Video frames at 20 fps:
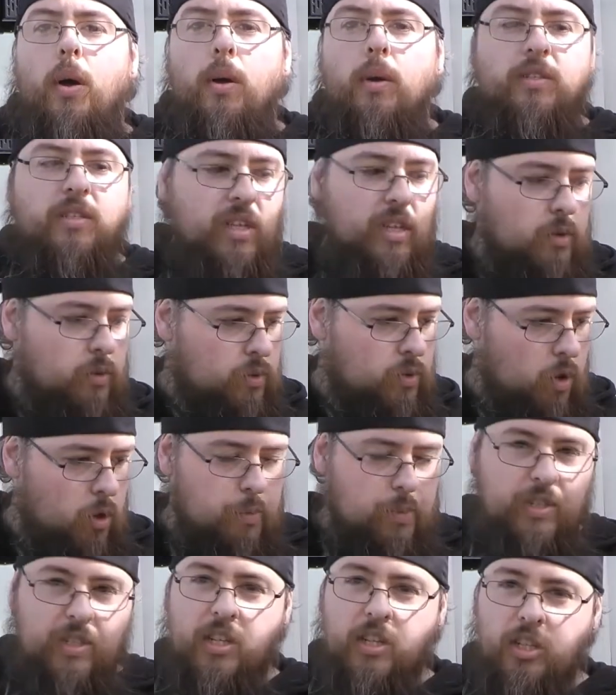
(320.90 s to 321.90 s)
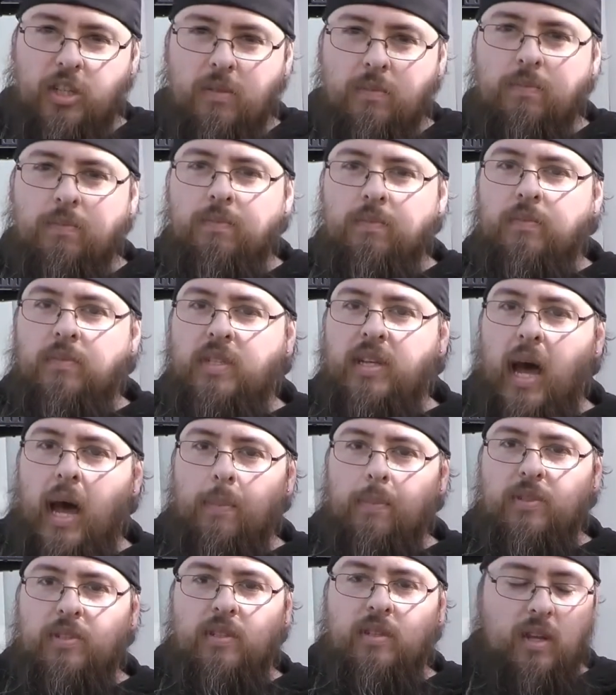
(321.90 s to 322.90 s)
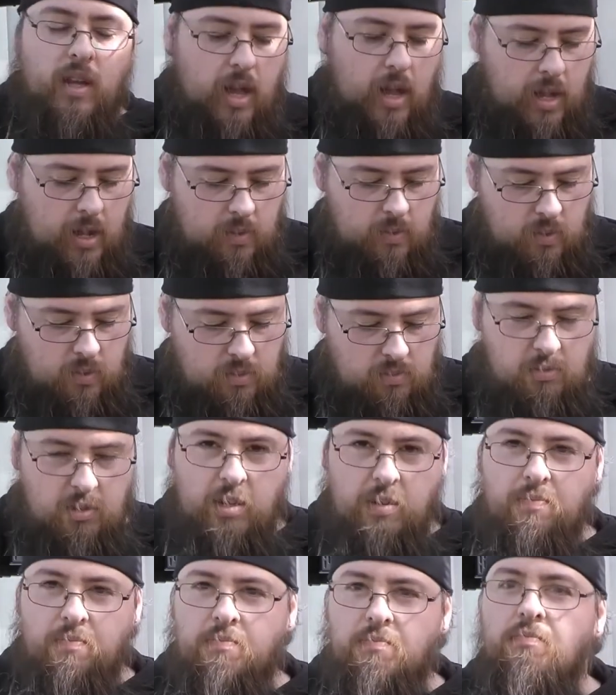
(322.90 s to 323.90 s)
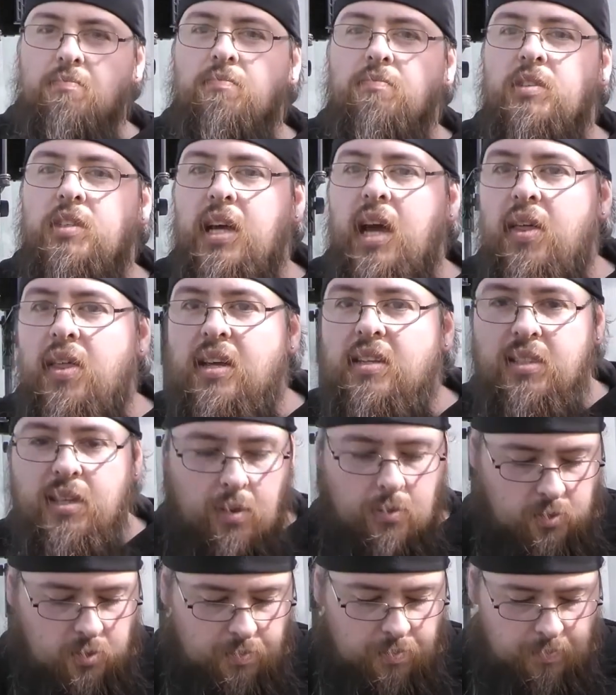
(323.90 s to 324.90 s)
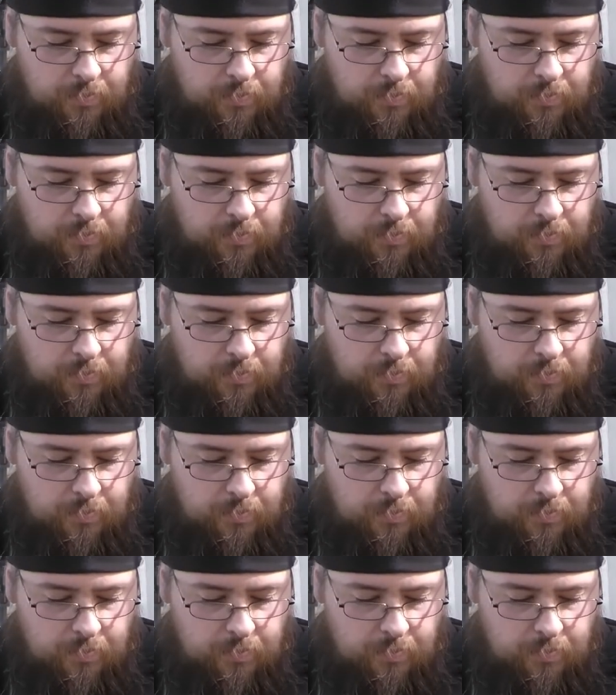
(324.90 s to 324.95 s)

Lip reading: single coil position, tapped, and we're going to see how that sounds.